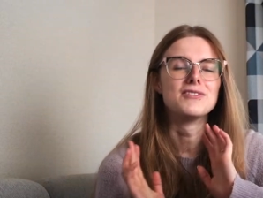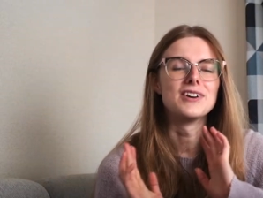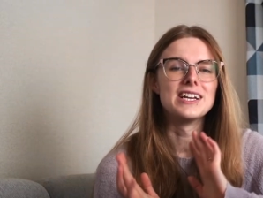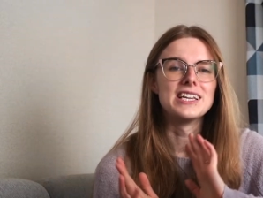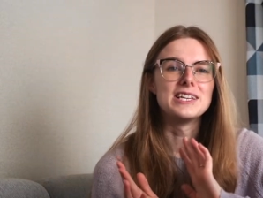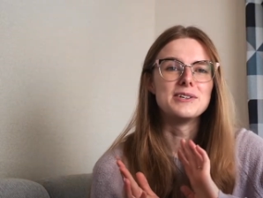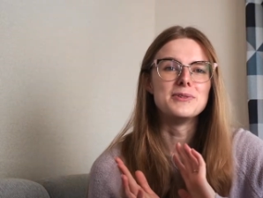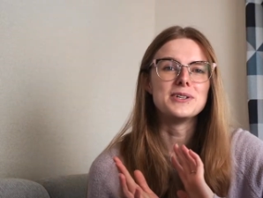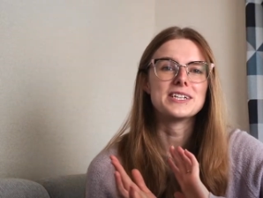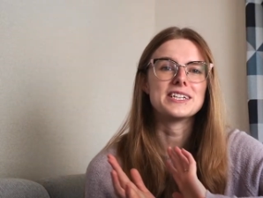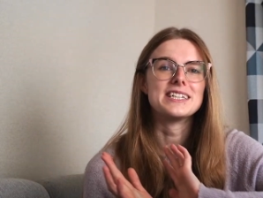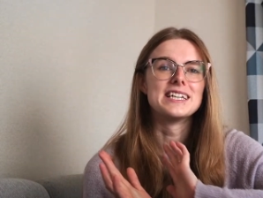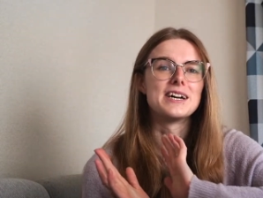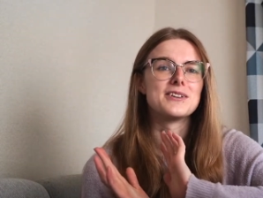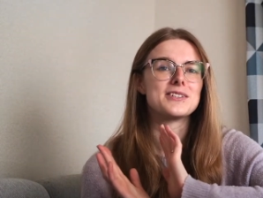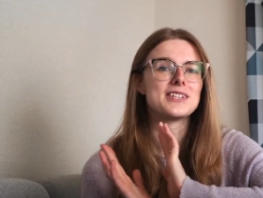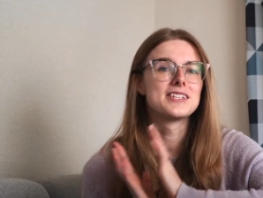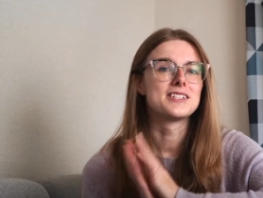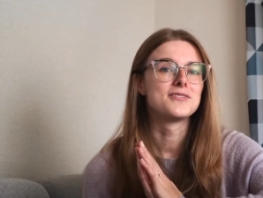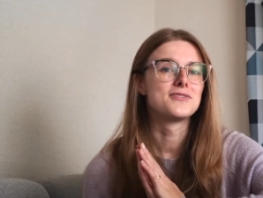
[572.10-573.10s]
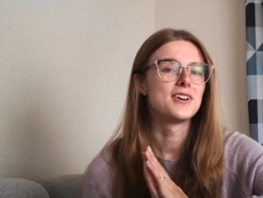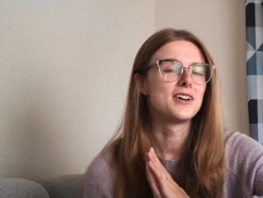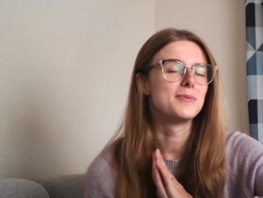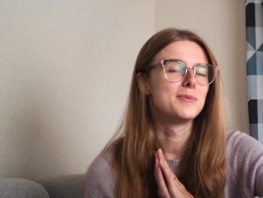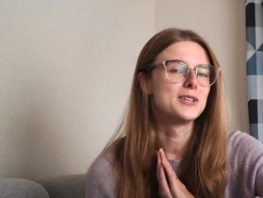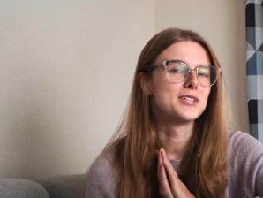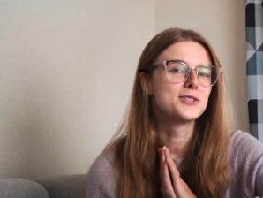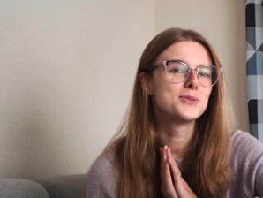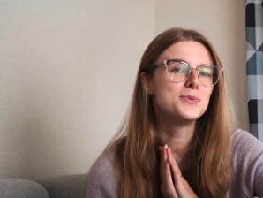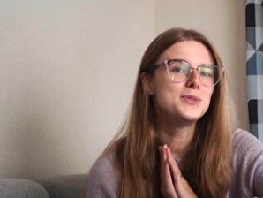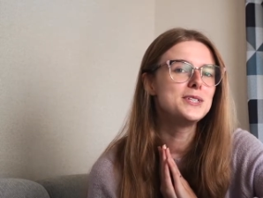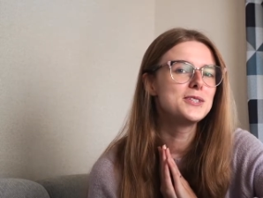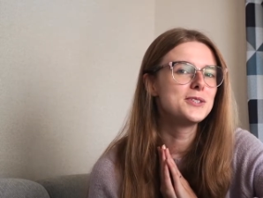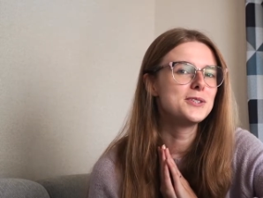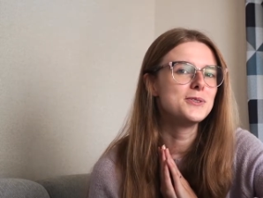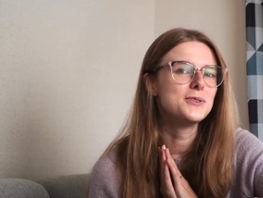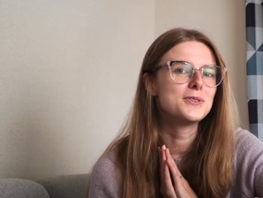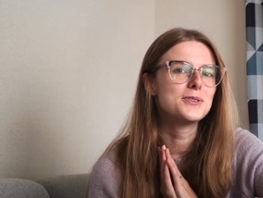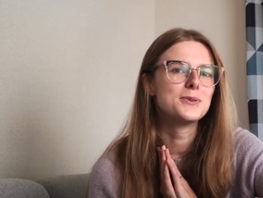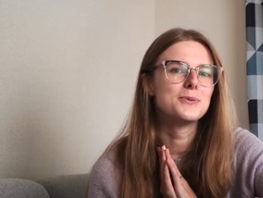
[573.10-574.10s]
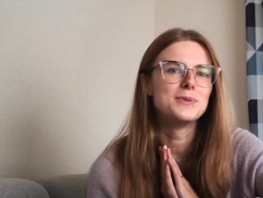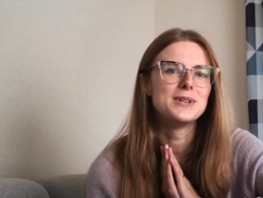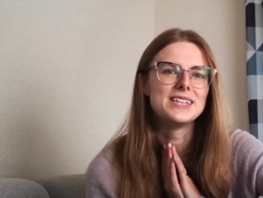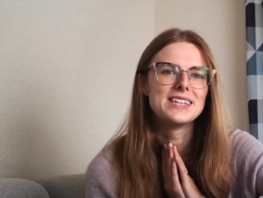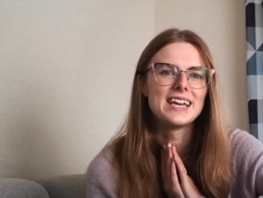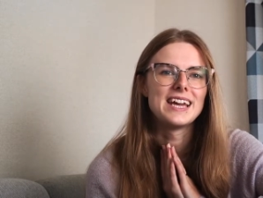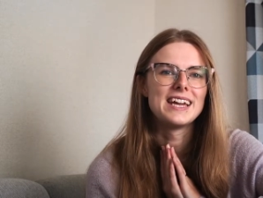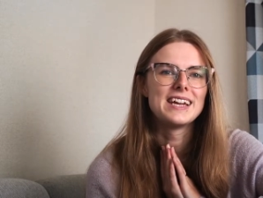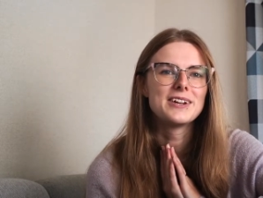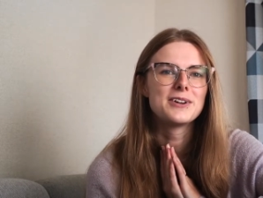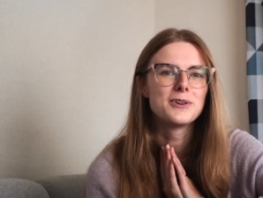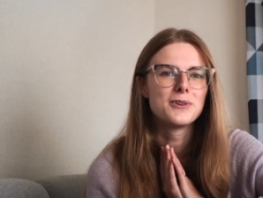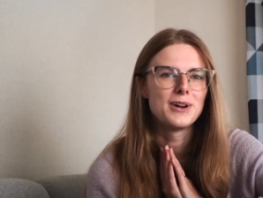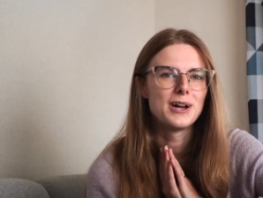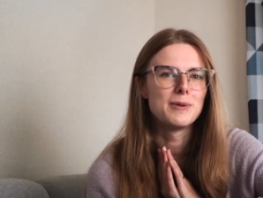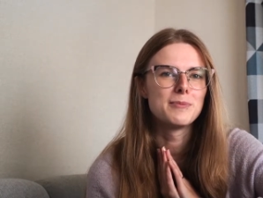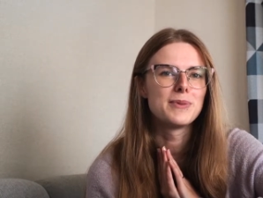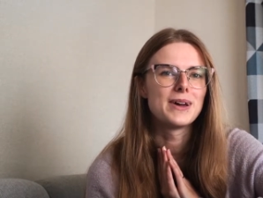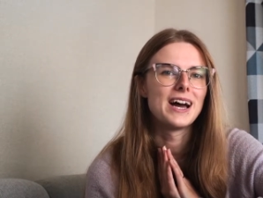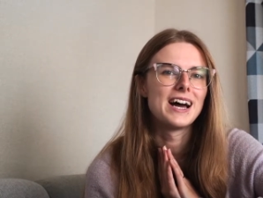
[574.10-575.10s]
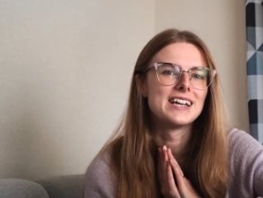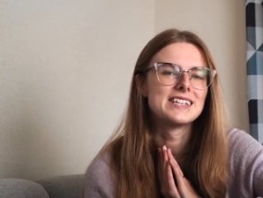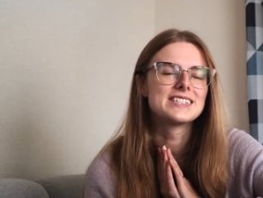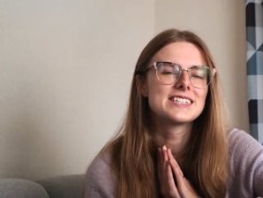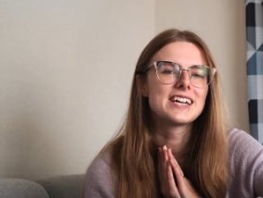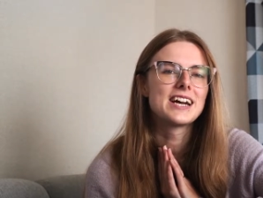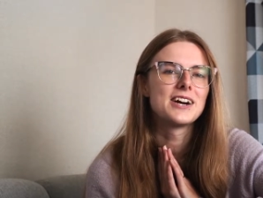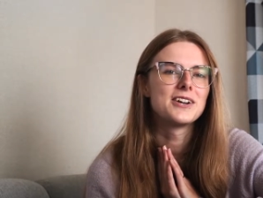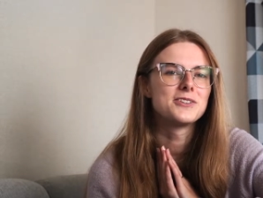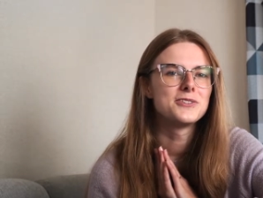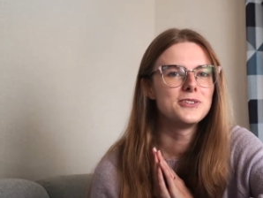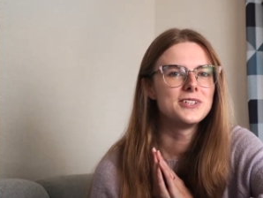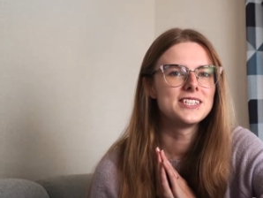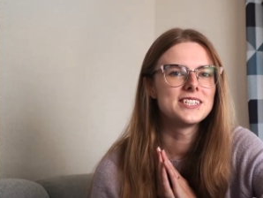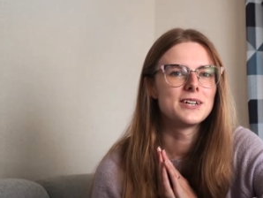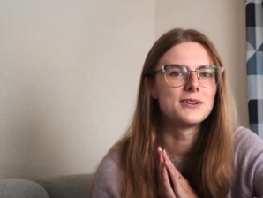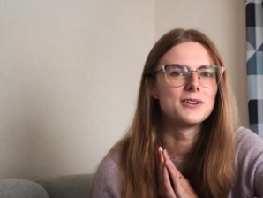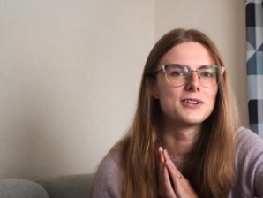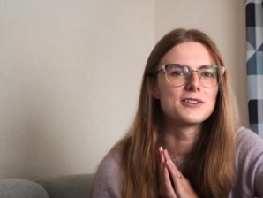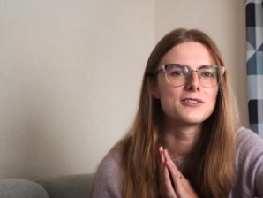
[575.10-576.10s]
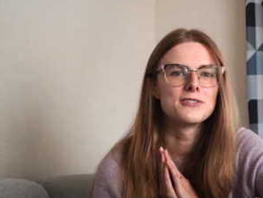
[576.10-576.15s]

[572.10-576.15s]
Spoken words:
finally, we can now satisfy my sweet tooth with a crepe at Karuizawa